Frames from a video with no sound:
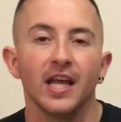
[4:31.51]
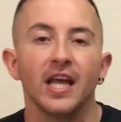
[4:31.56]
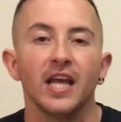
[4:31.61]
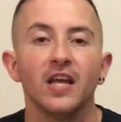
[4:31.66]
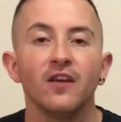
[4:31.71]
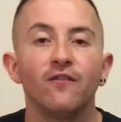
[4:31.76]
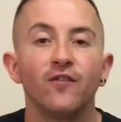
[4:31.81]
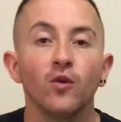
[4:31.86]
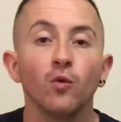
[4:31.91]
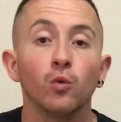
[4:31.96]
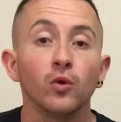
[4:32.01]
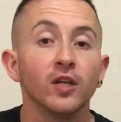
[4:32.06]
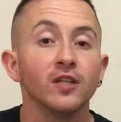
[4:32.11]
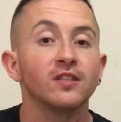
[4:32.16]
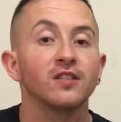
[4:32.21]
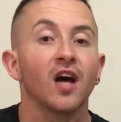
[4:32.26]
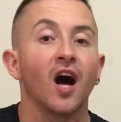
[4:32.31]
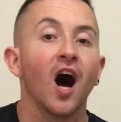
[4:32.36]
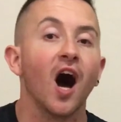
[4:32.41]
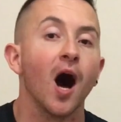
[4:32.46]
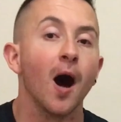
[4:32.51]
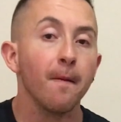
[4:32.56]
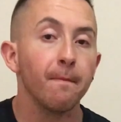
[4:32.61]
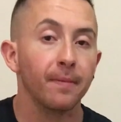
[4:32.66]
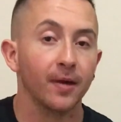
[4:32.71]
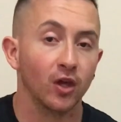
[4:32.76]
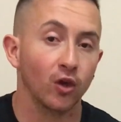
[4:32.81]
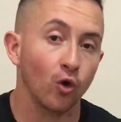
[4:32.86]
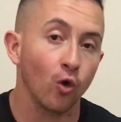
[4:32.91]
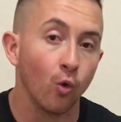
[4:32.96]
If you want to
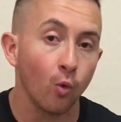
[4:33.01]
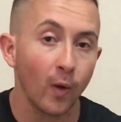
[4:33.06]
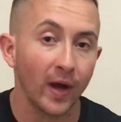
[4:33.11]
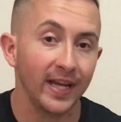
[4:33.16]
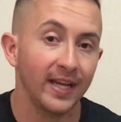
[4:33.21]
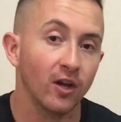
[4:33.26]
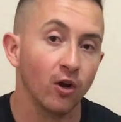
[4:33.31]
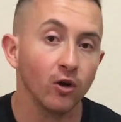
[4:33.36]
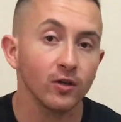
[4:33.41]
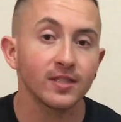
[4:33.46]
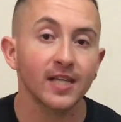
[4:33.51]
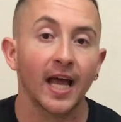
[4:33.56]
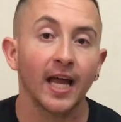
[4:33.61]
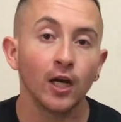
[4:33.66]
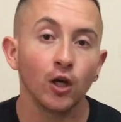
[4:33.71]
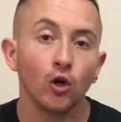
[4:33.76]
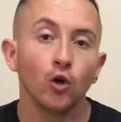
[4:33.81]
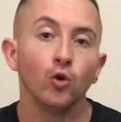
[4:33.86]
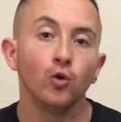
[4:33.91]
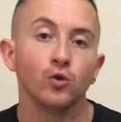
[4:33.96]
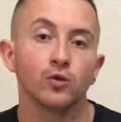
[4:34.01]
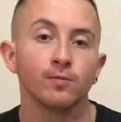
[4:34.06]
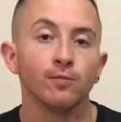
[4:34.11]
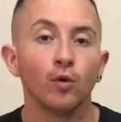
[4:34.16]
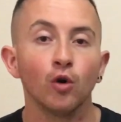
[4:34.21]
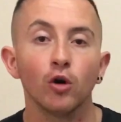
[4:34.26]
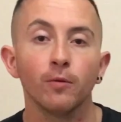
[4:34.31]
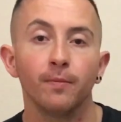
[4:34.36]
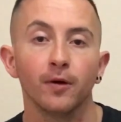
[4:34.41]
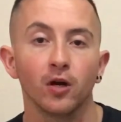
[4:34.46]
up your weight loss and lose
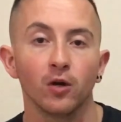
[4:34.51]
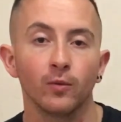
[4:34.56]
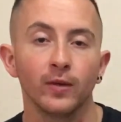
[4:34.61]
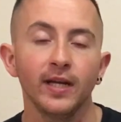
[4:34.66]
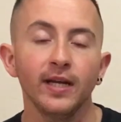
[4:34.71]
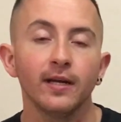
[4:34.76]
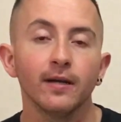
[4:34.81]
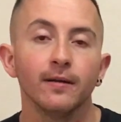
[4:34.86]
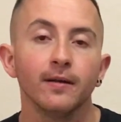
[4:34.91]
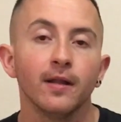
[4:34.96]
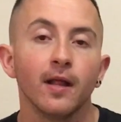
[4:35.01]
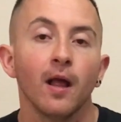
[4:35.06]
more per week,